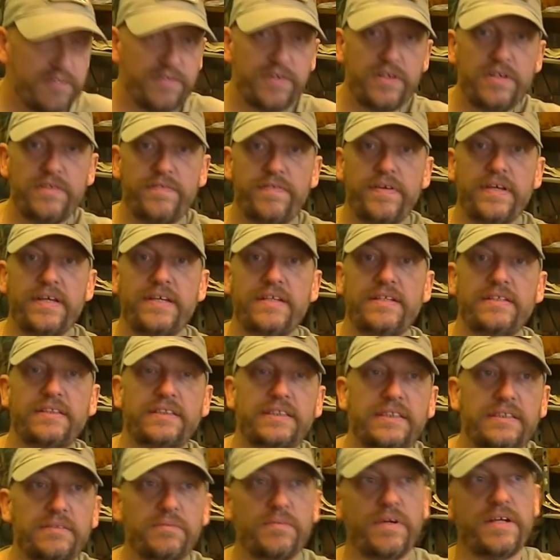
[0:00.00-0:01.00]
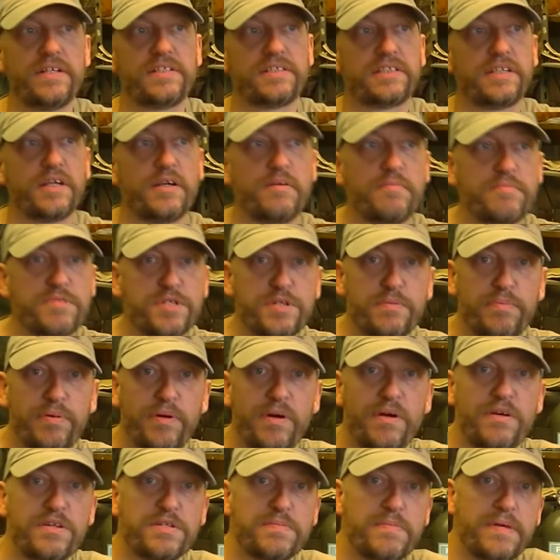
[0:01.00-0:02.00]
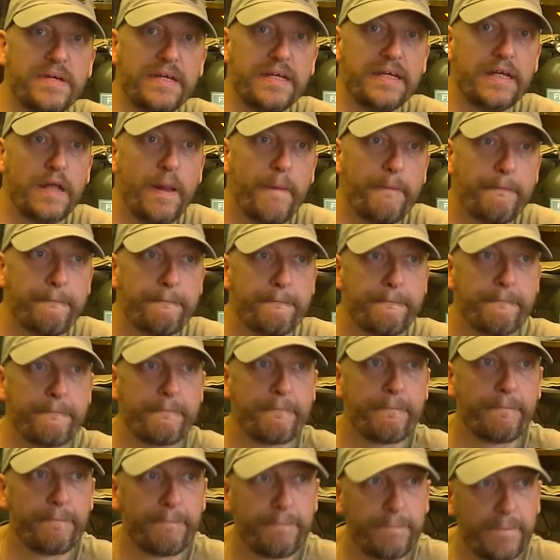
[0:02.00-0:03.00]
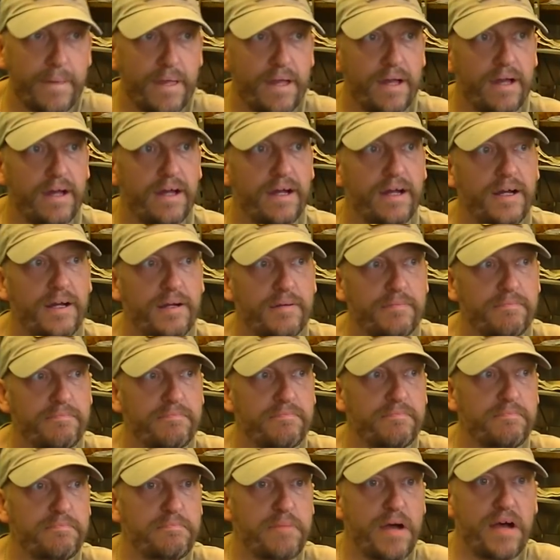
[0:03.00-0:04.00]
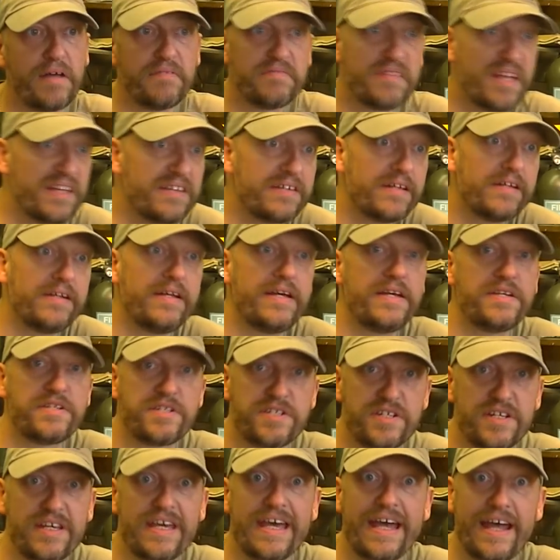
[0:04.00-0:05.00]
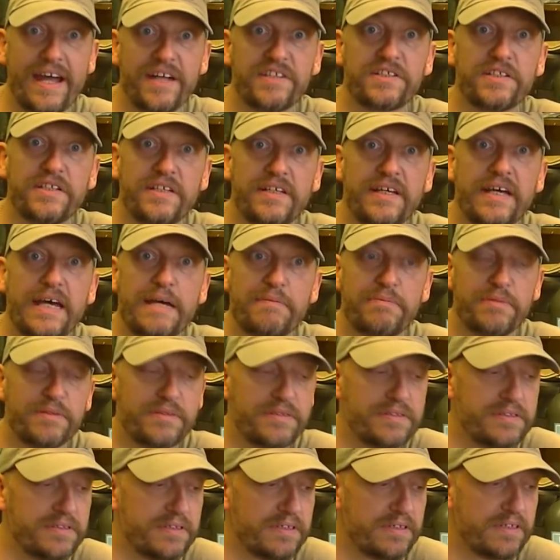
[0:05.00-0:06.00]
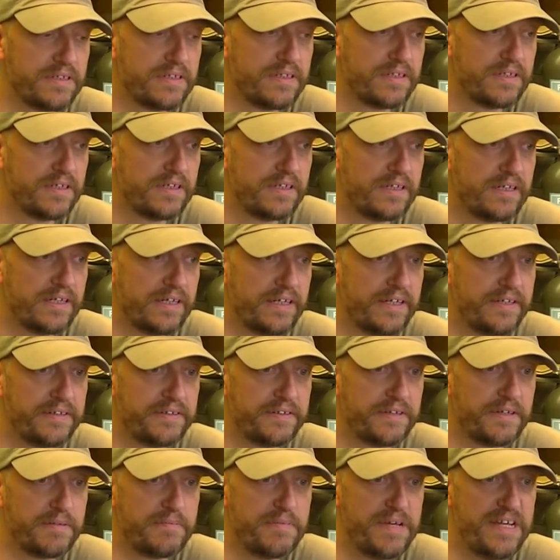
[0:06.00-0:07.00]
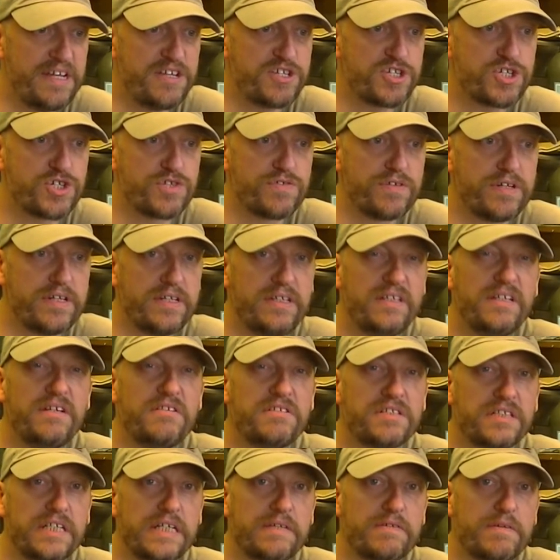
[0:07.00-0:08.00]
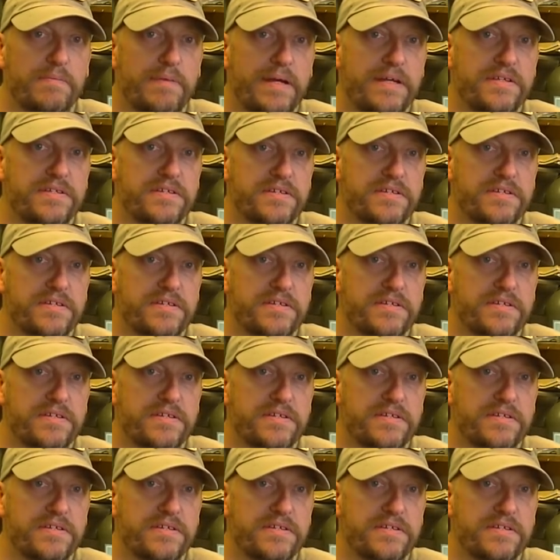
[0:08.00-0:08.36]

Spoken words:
Which surprised me, but nonetheless it actually happened, and history usually repeats